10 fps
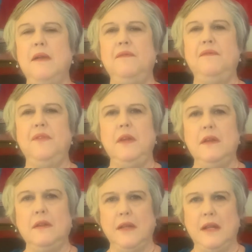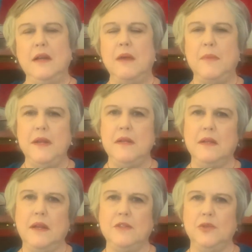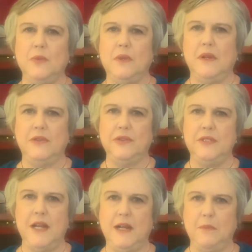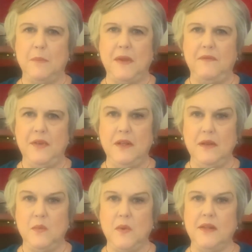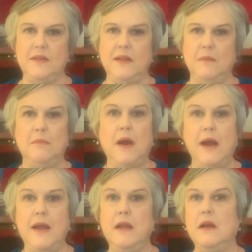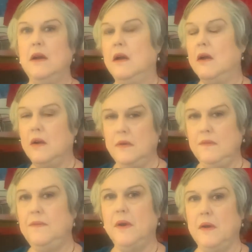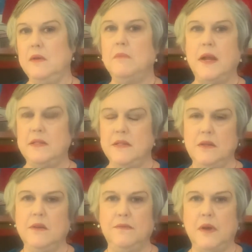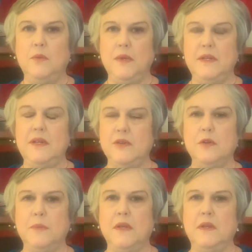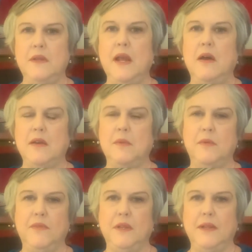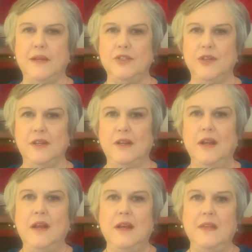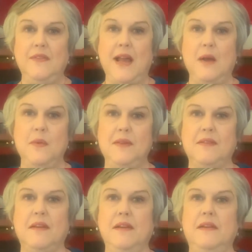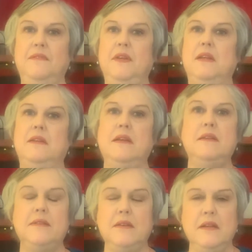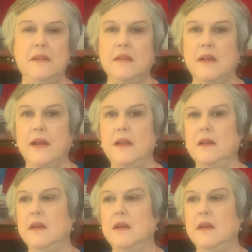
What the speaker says: feeling, not my intellectual understanding, but my feeling was that my own vote, my single vote, would determine the outcome of the election. That was kind of the intensity that I